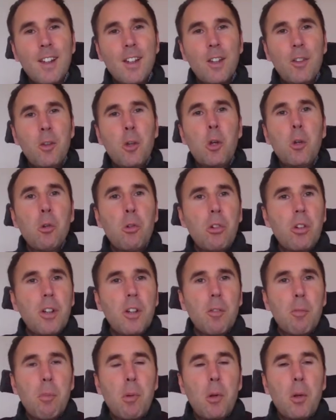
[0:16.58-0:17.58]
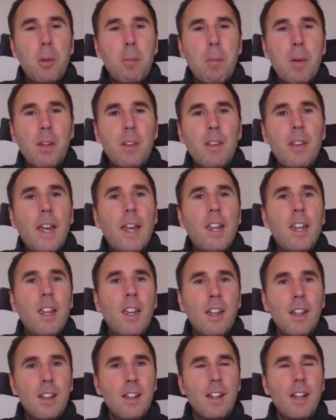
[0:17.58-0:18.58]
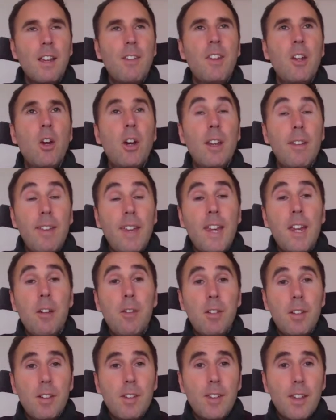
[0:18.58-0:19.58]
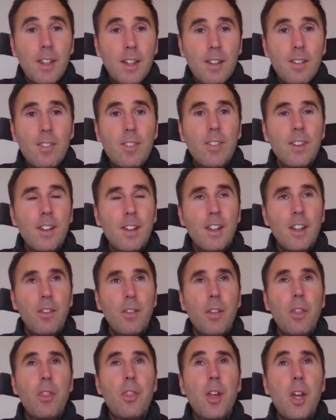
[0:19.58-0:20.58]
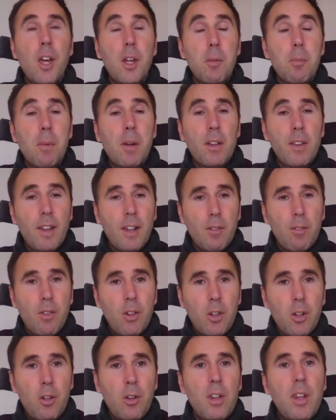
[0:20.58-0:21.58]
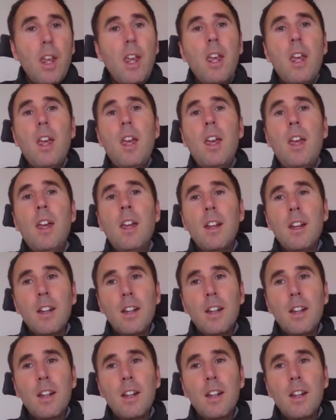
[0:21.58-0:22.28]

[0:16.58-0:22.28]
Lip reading: notion of Blue Monday, and the idea is that it's the third Monday of the new year.